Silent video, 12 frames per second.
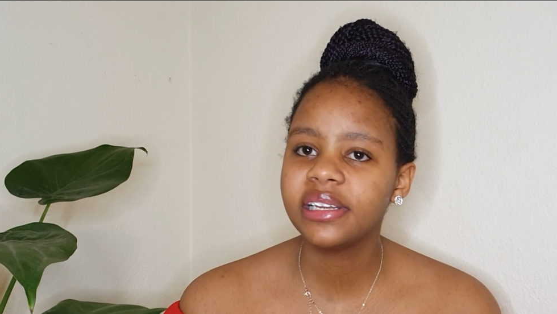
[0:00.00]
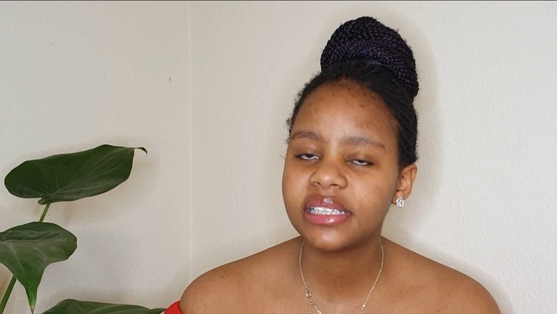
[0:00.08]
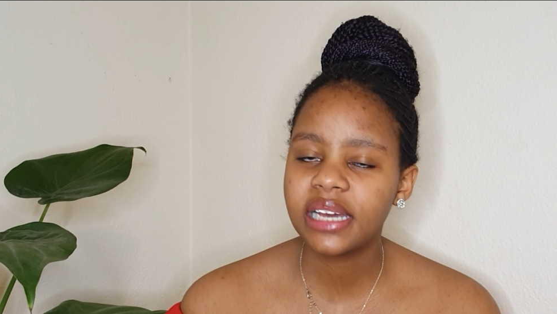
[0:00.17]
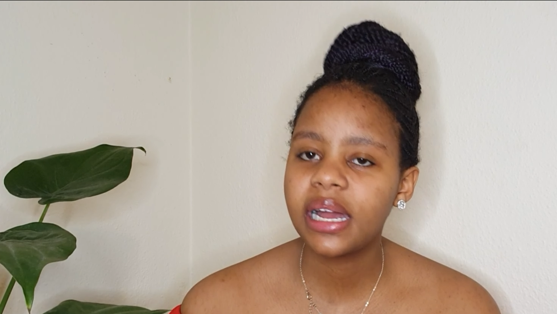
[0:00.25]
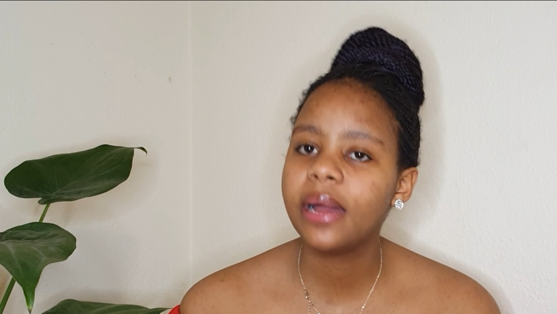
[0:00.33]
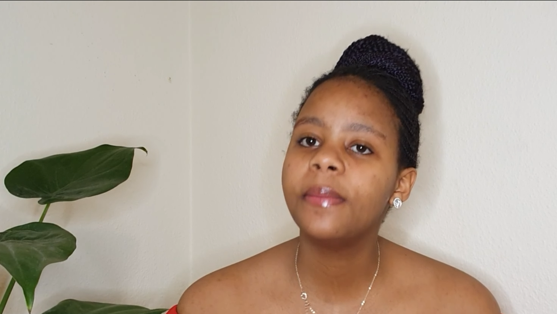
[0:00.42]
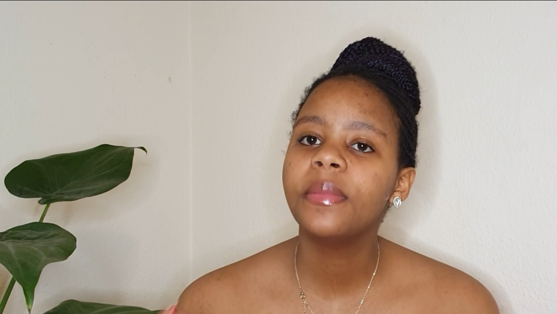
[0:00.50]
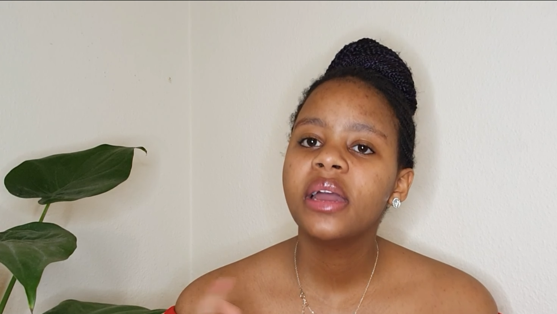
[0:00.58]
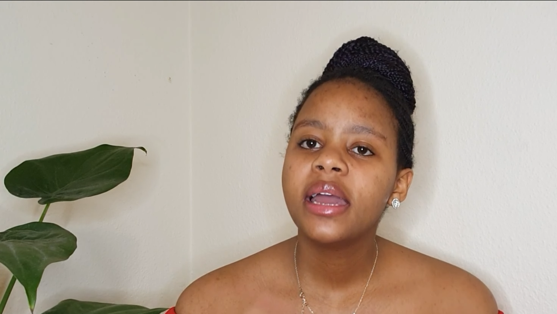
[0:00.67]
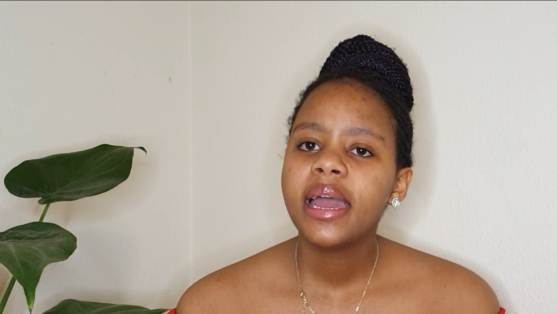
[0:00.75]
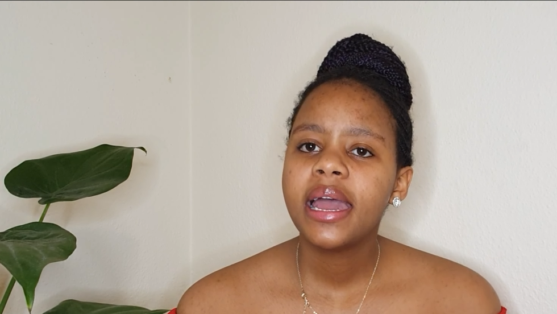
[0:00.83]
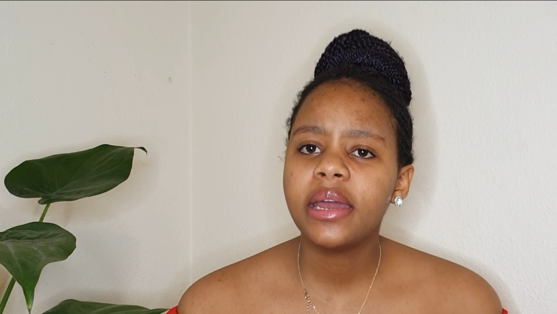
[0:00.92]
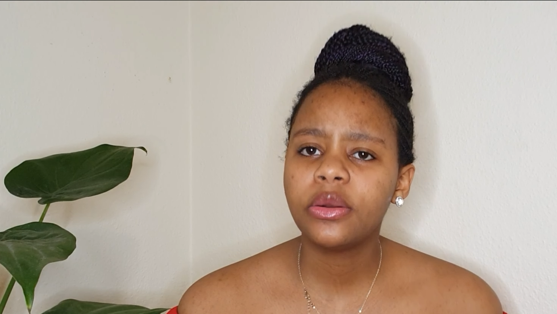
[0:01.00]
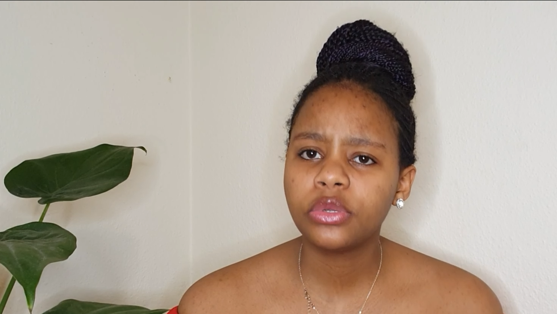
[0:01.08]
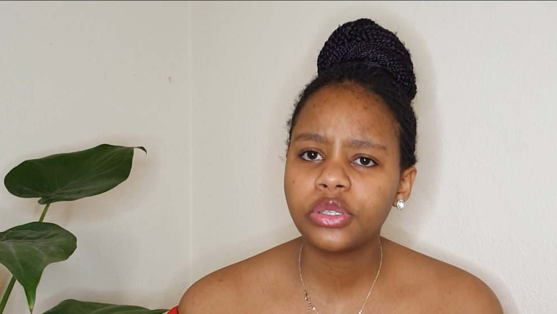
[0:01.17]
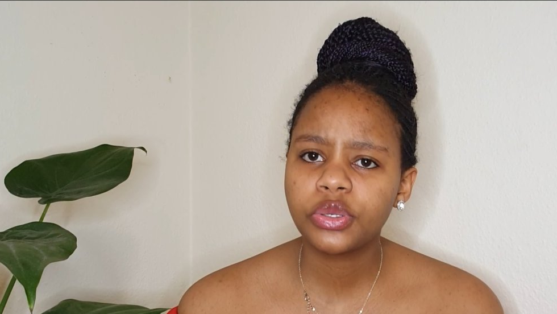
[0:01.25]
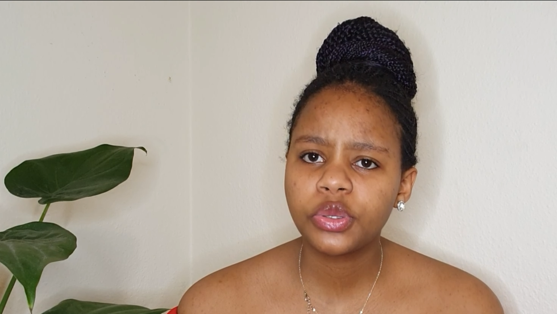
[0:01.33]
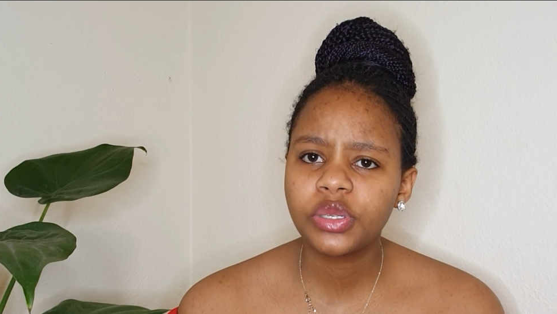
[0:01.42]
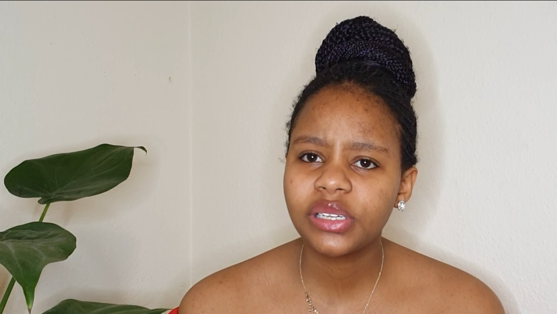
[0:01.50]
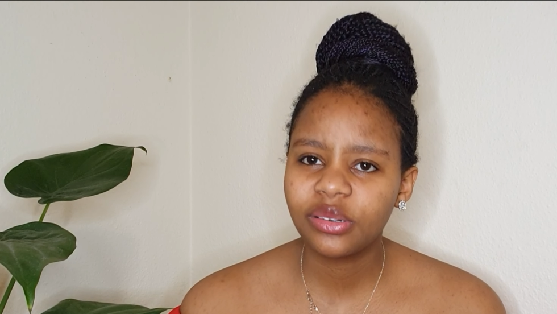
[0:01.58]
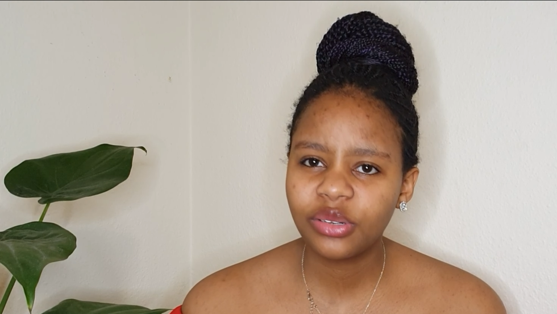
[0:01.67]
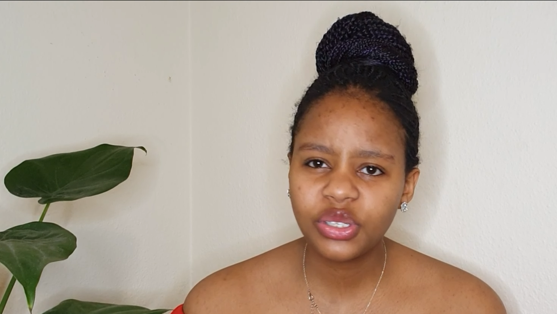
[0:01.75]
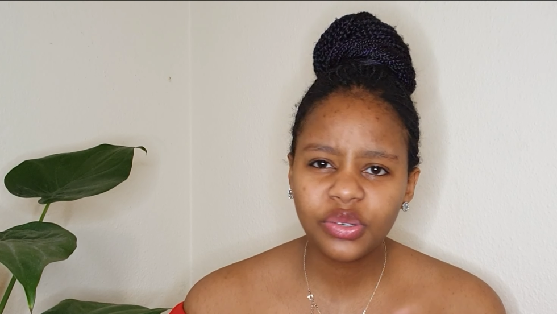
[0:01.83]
time and also suits a lot.